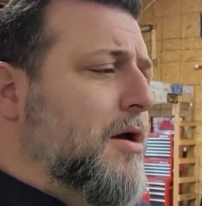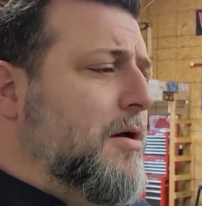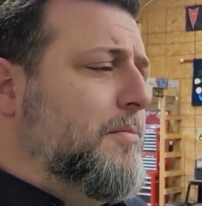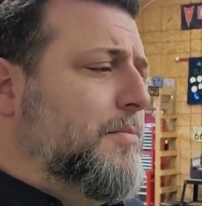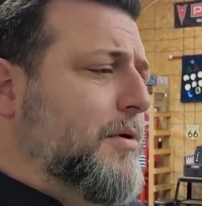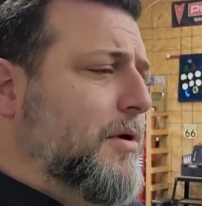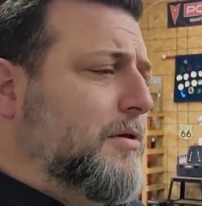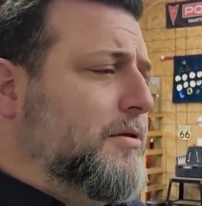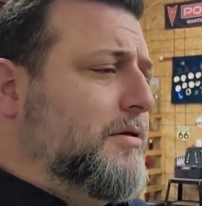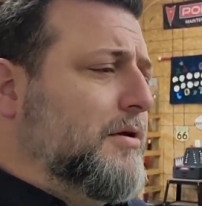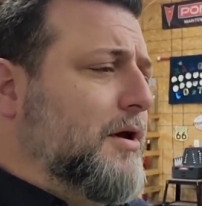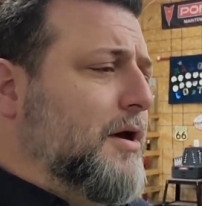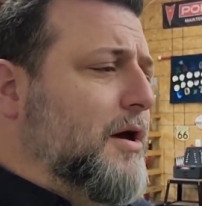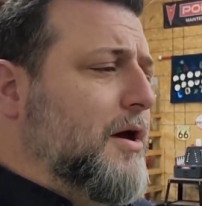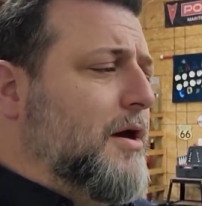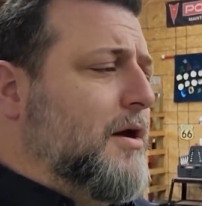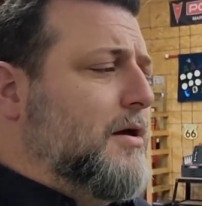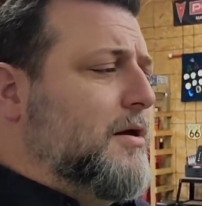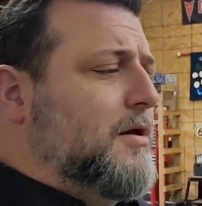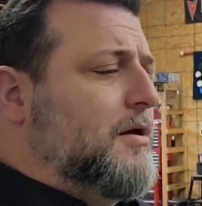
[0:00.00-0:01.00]
But
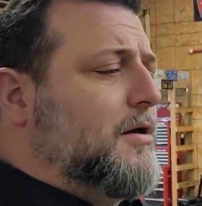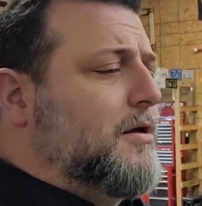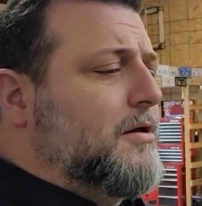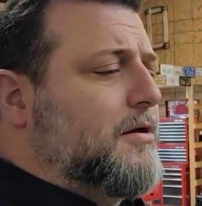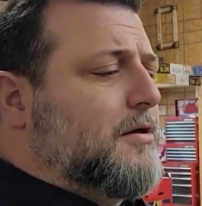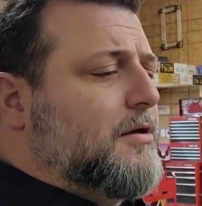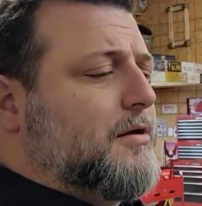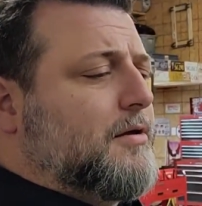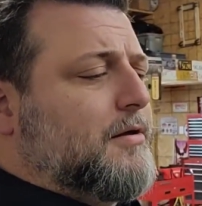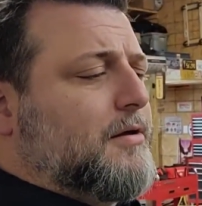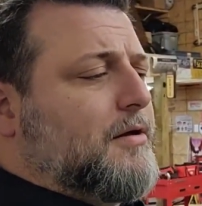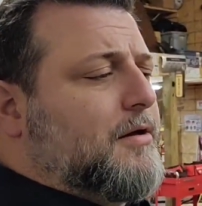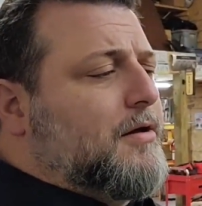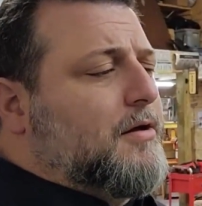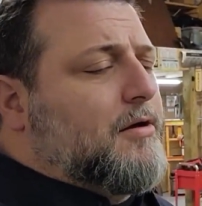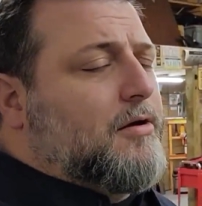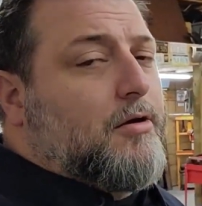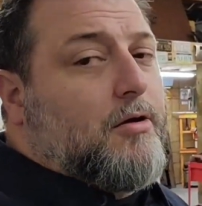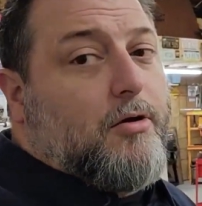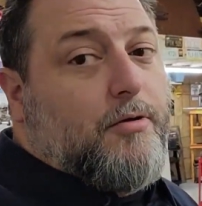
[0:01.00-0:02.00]

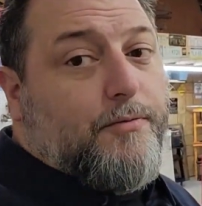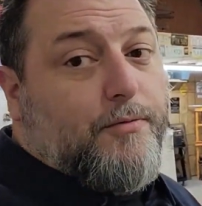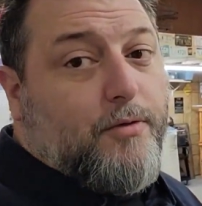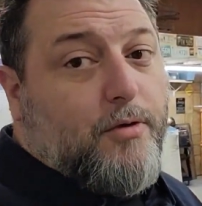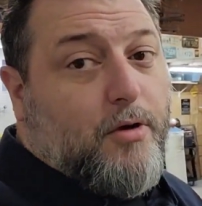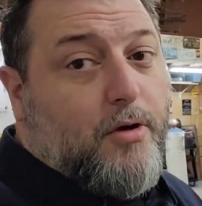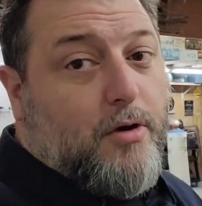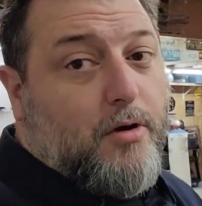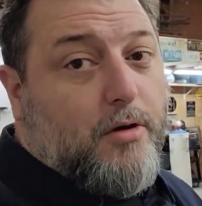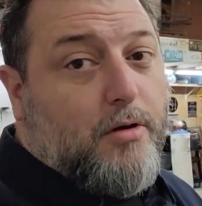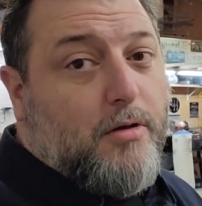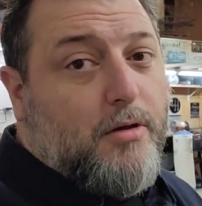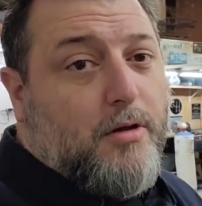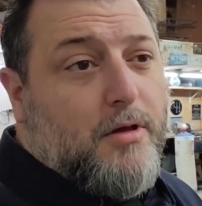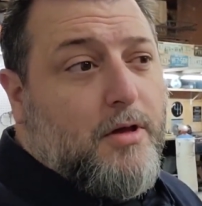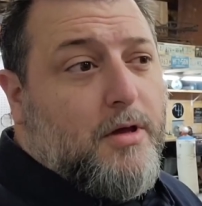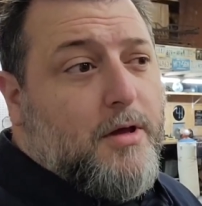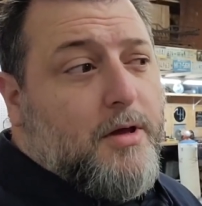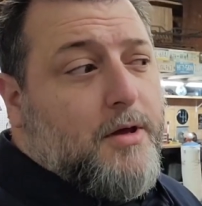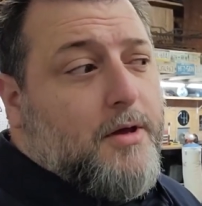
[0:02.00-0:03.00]

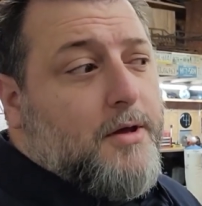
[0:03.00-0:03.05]
overall,